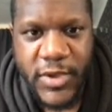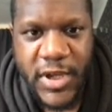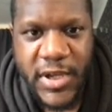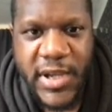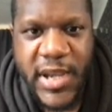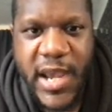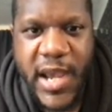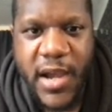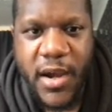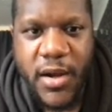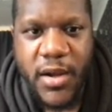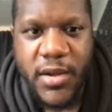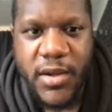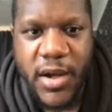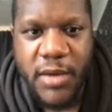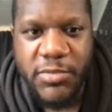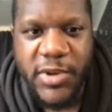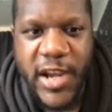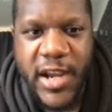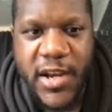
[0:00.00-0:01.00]
yeah, I,
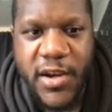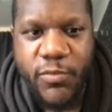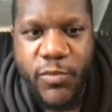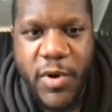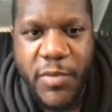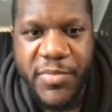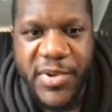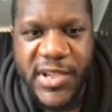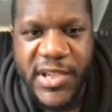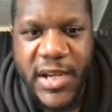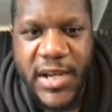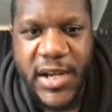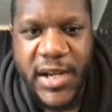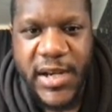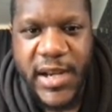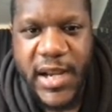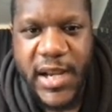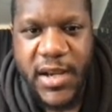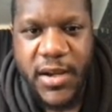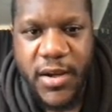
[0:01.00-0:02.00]
am getting a one percent a
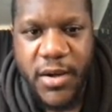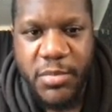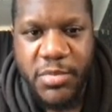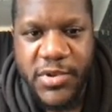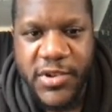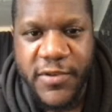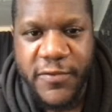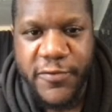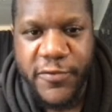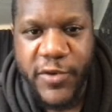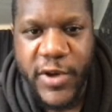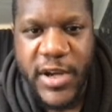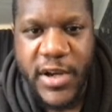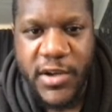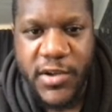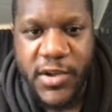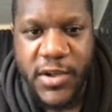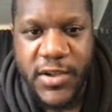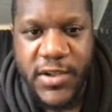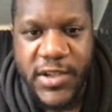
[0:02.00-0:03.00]
day, up to three
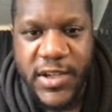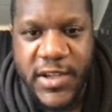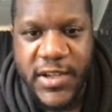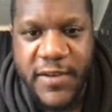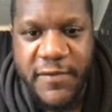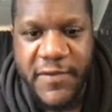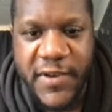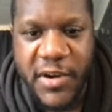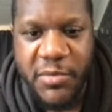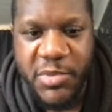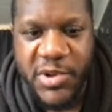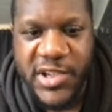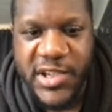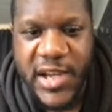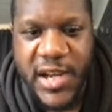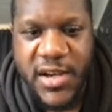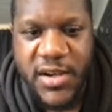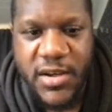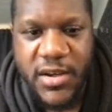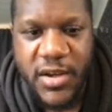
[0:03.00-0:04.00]
hundred and sixty-five
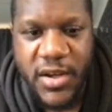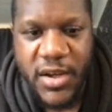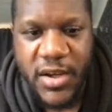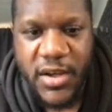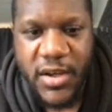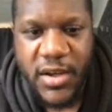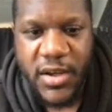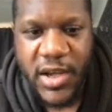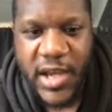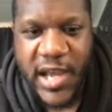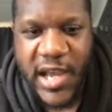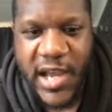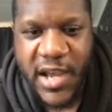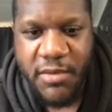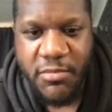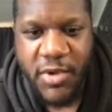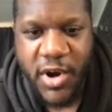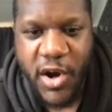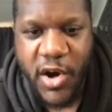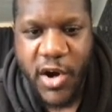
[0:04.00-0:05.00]
percent,
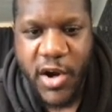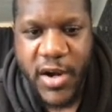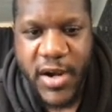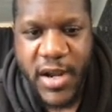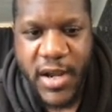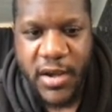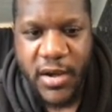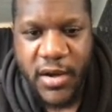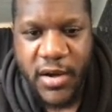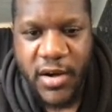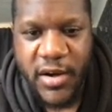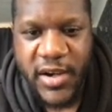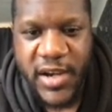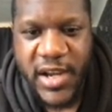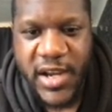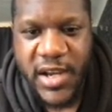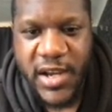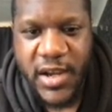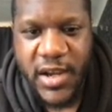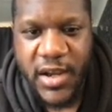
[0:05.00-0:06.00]
um, on on
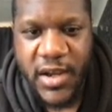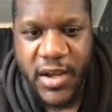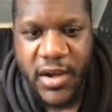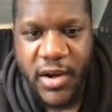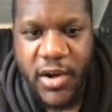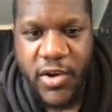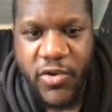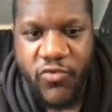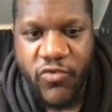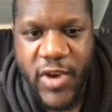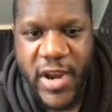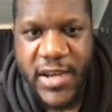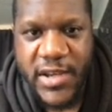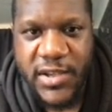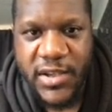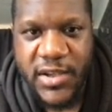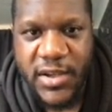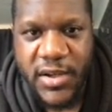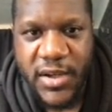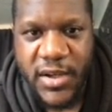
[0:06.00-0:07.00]
the uh, on the
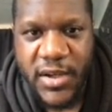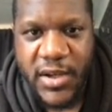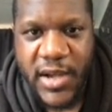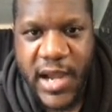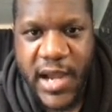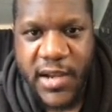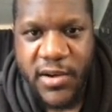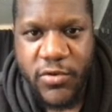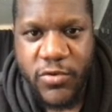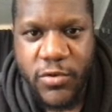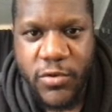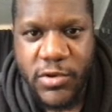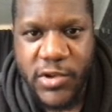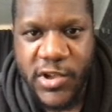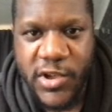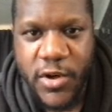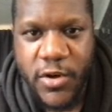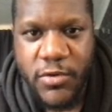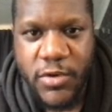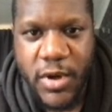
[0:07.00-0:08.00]
race. And
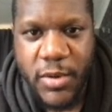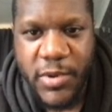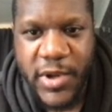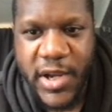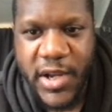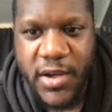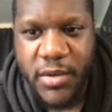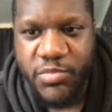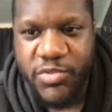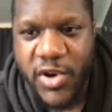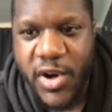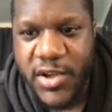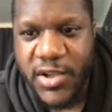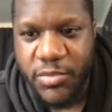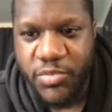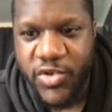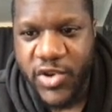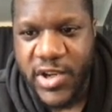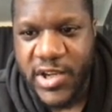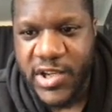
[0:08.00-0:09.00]
also, I'm getting a price
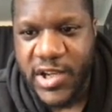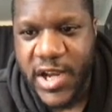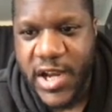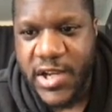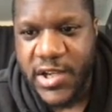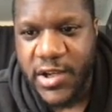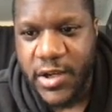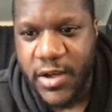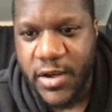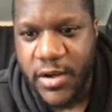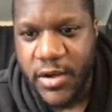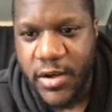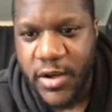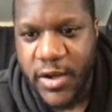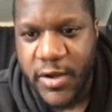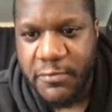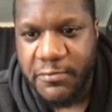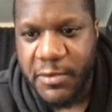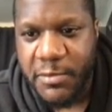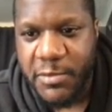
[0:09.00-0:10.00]
appreciation
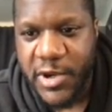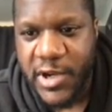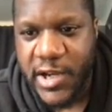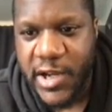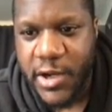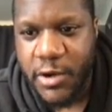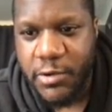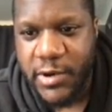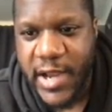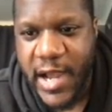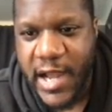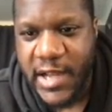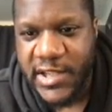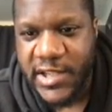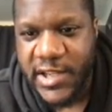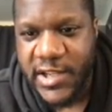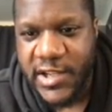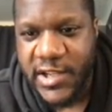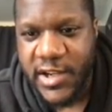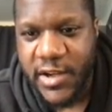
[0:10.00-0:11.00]
from the liquid
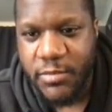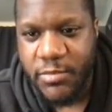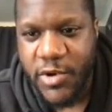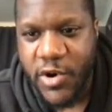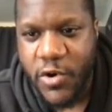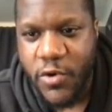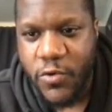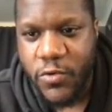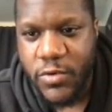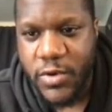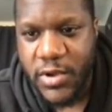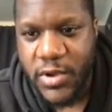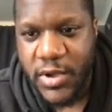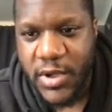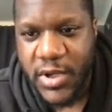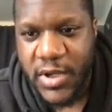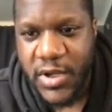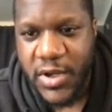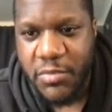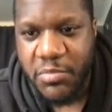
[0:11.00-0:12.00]
assets that I'm hold
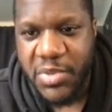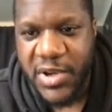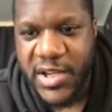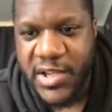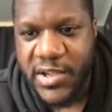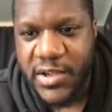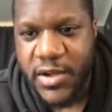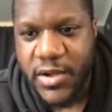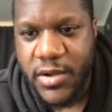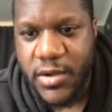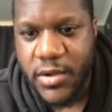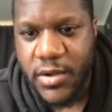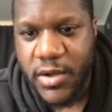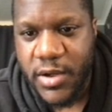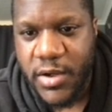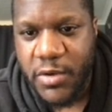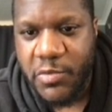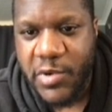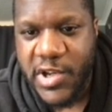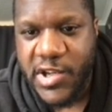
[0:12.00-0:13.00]
in Piston,
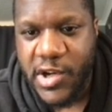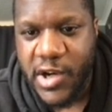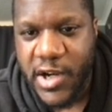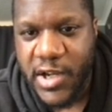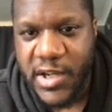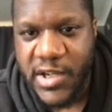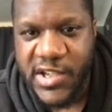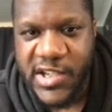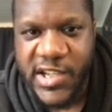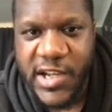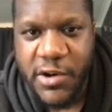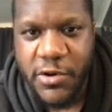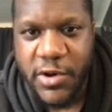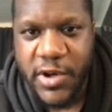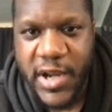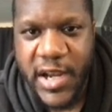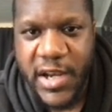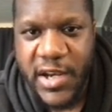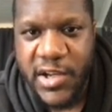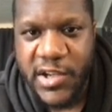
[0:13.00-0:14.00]
which I can sell
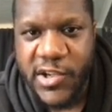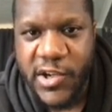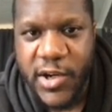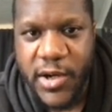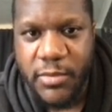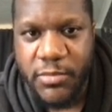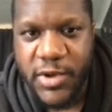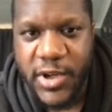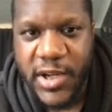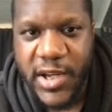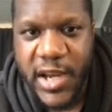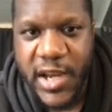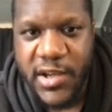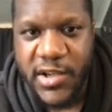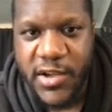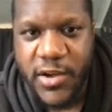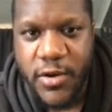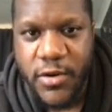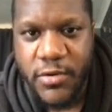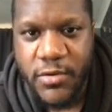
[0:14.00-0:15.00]
at any time. Okay,
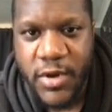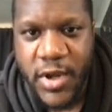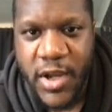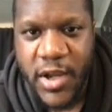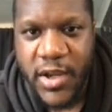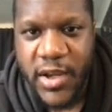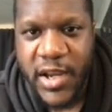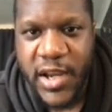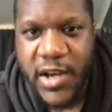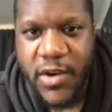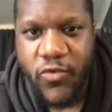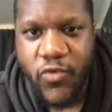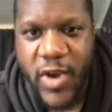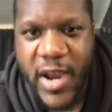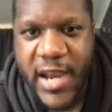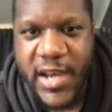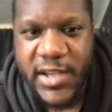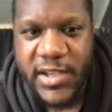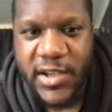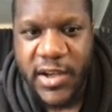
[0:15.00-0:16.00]
so in a
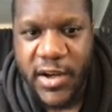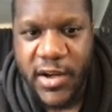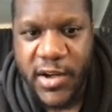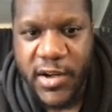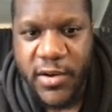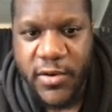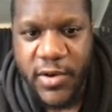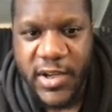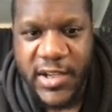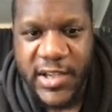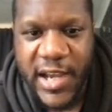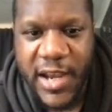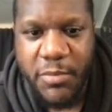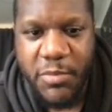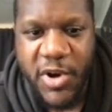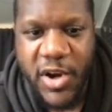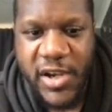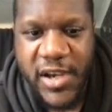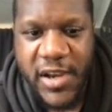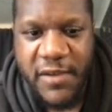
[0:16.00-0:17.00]
race, I can only take
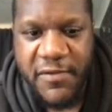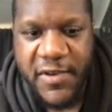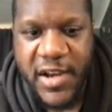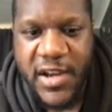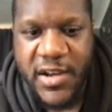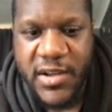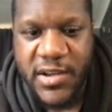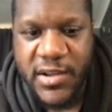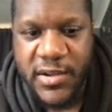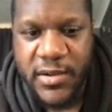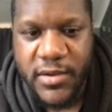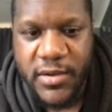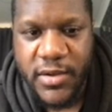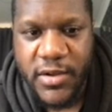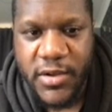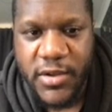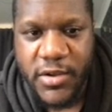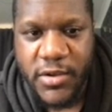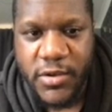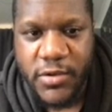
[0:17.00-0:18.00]
my dividends,
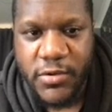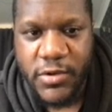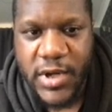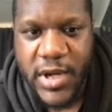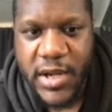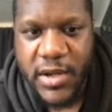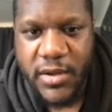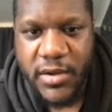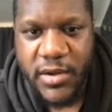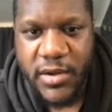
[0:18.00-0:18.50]
all right?